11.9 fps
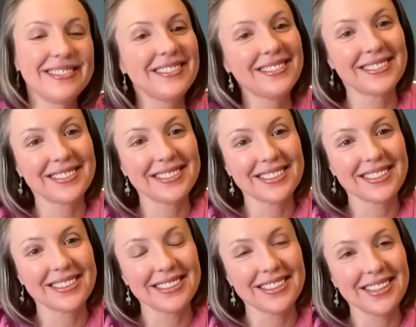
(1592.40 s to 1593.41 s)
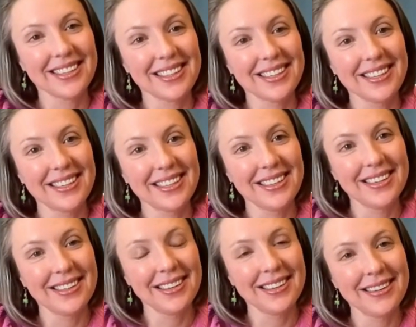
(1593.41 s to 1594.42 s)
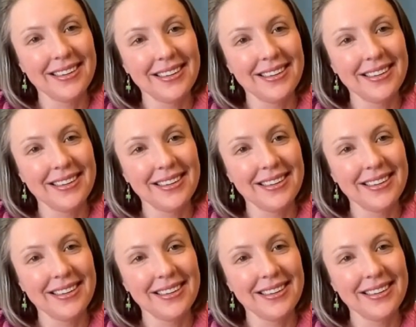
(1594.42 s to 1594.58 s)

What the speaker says: The person shown says nothing.